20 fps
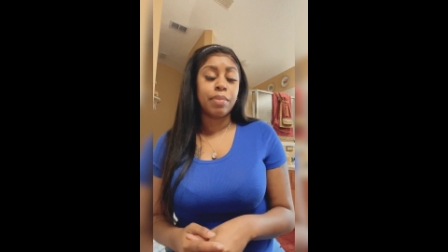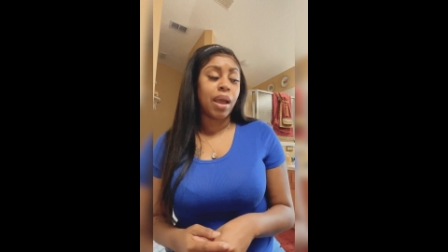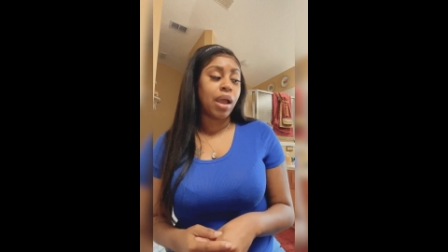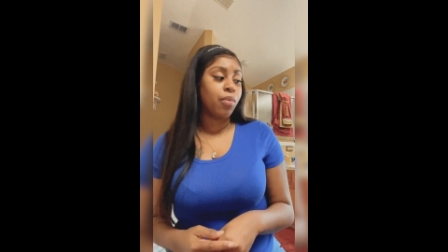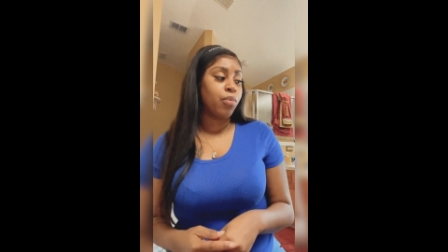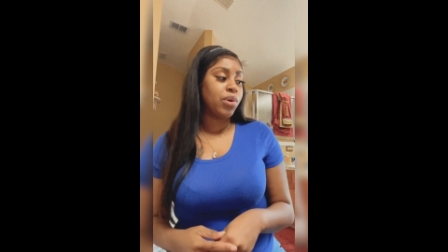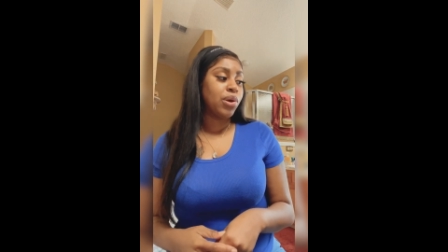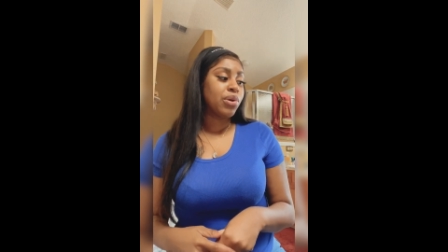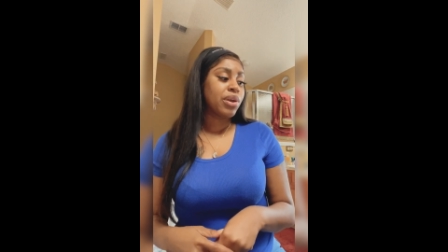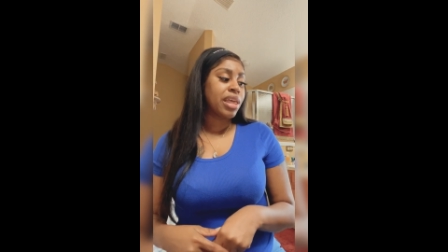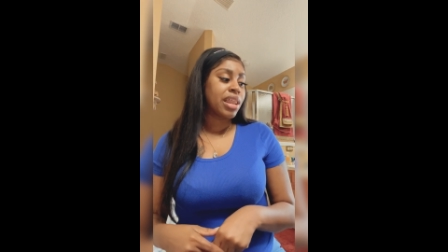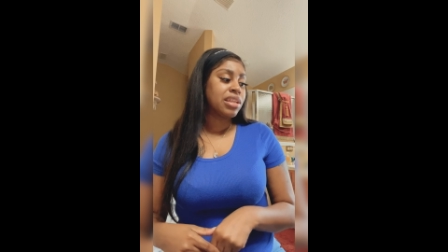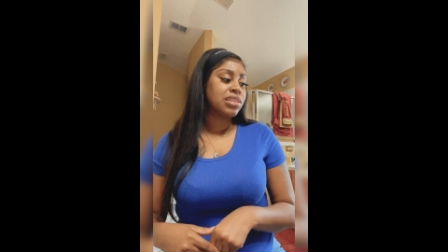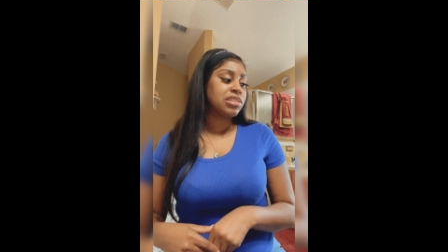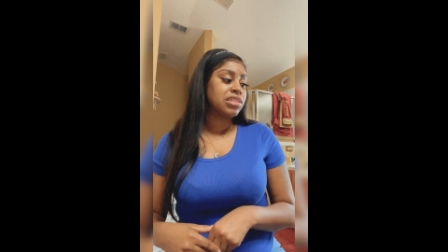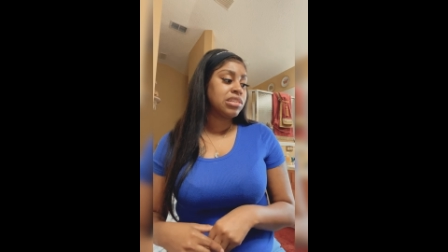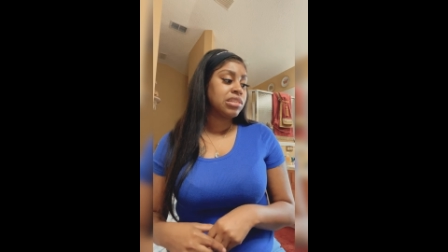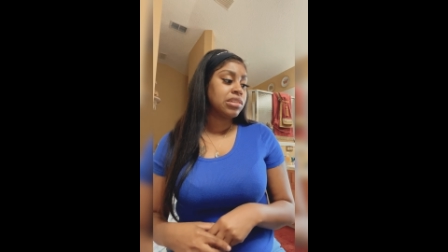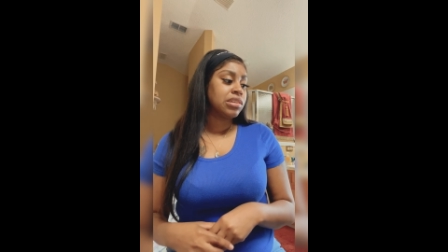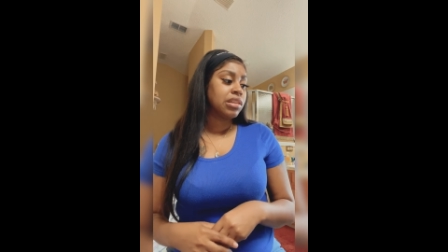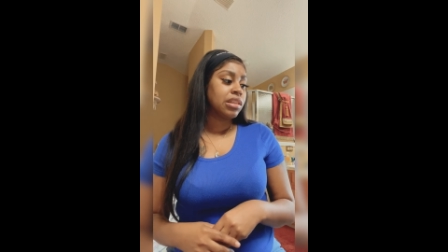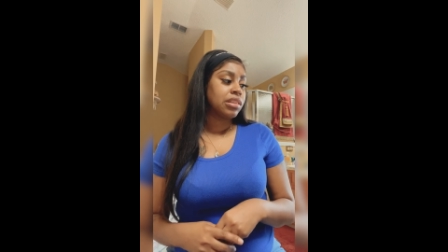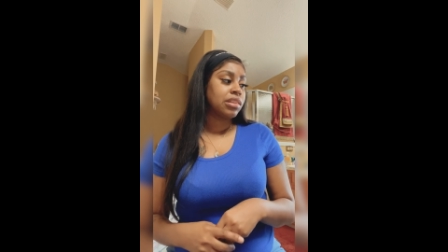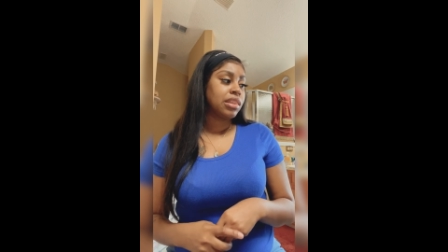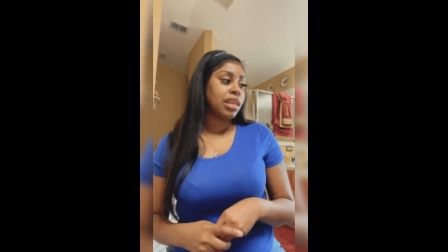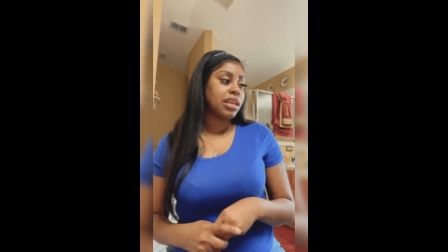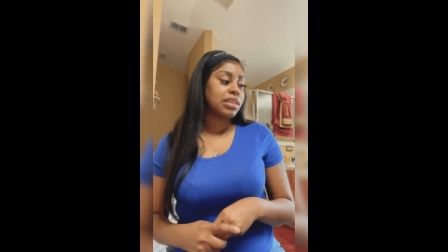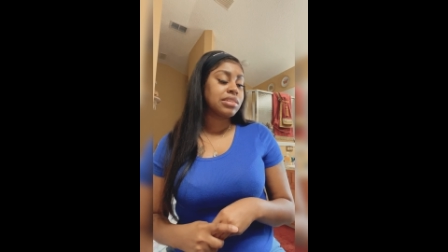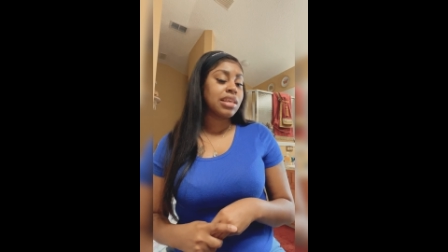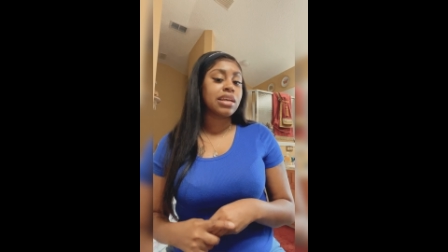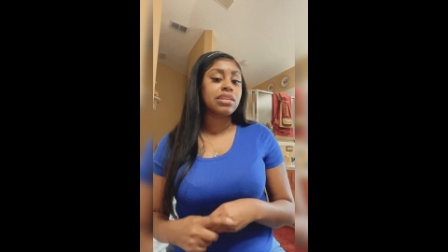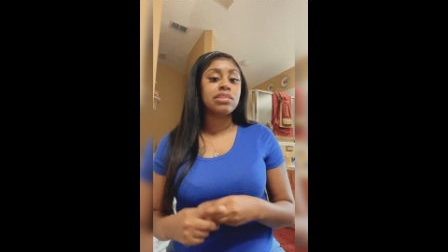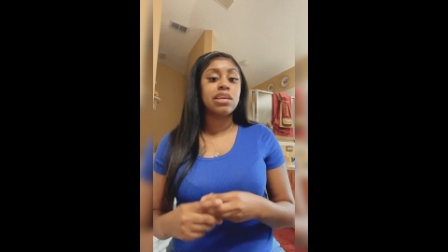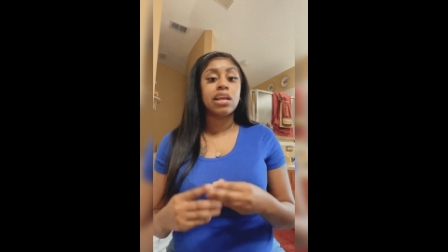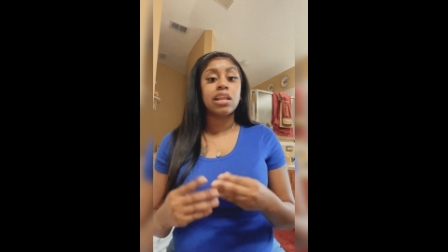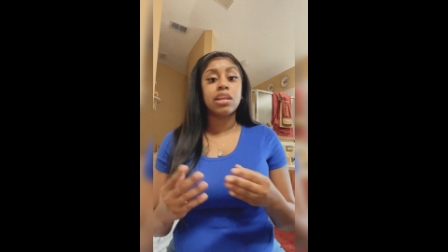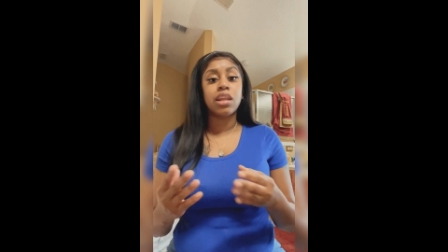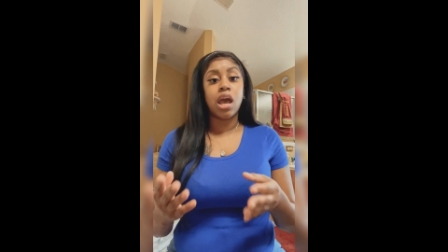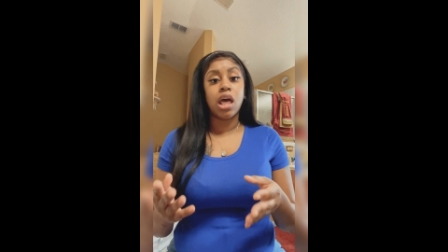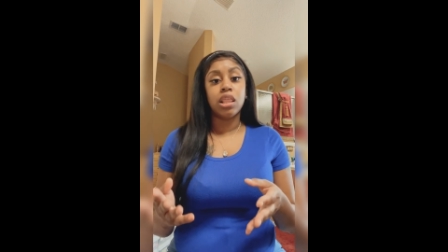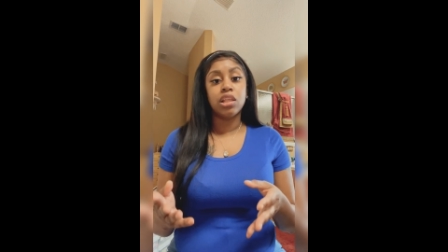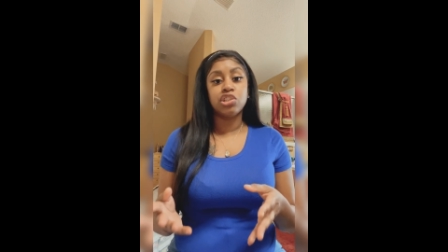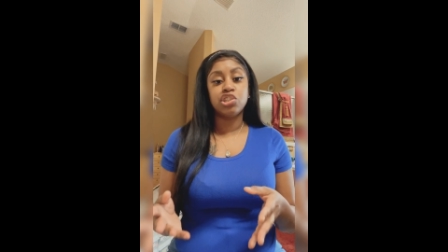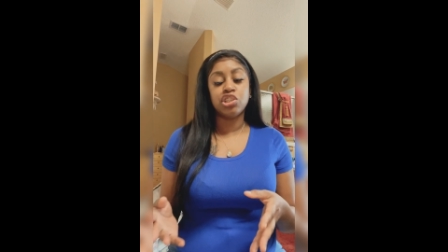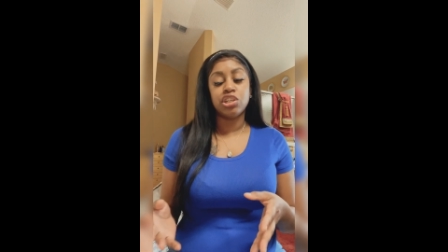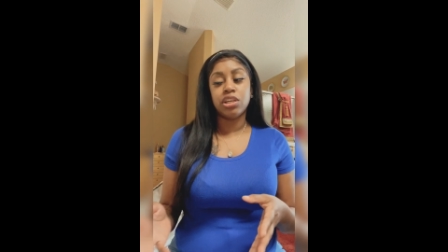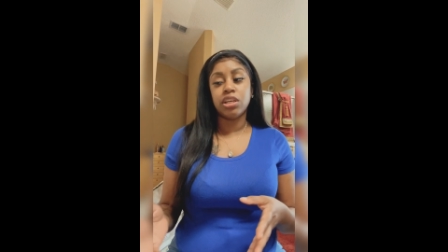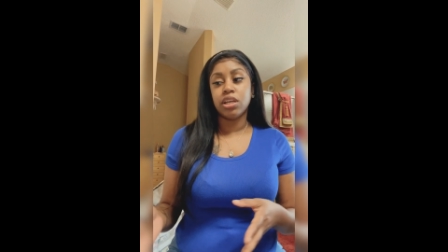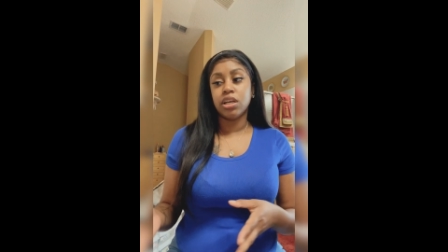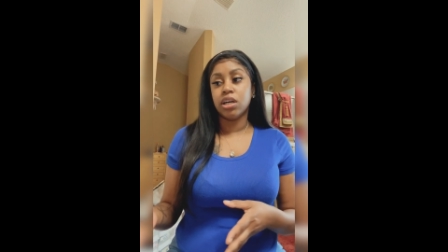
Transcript: I will get into things like technology.